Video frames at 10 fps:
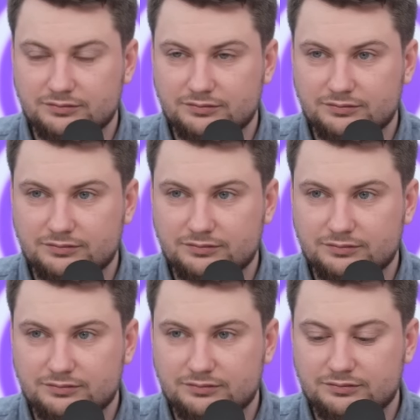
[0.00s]

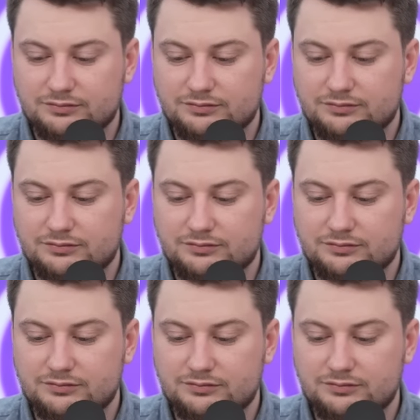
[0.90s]

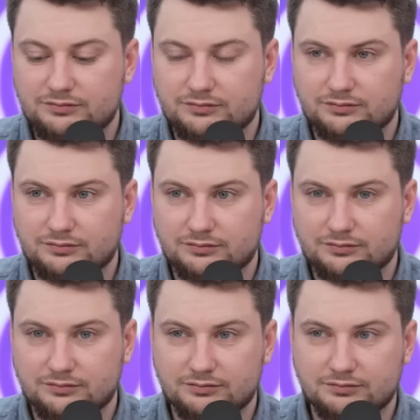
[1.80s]

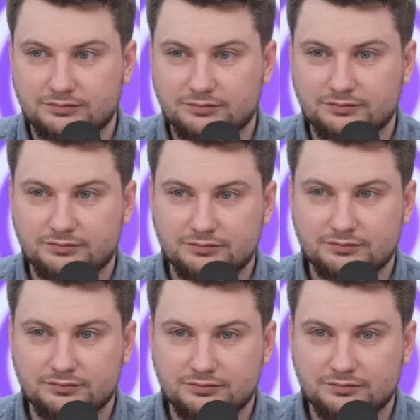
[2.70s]

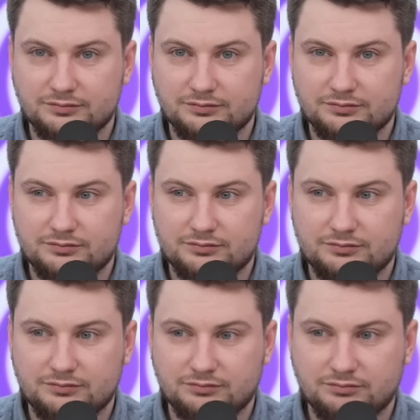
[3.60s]

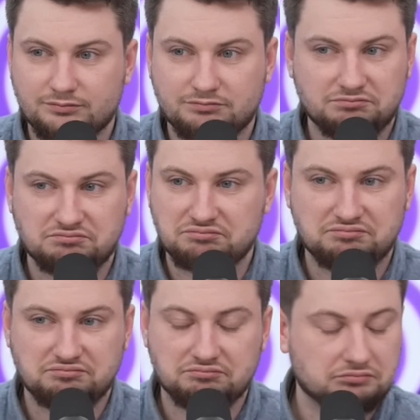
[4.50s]

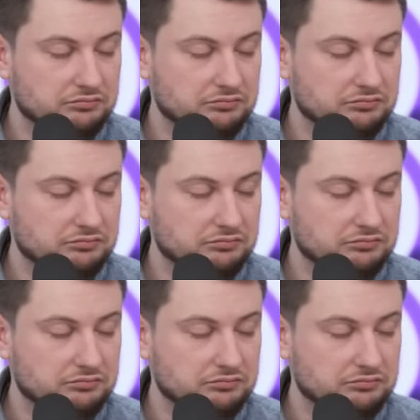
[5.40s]
No words are spoken by the person on screen.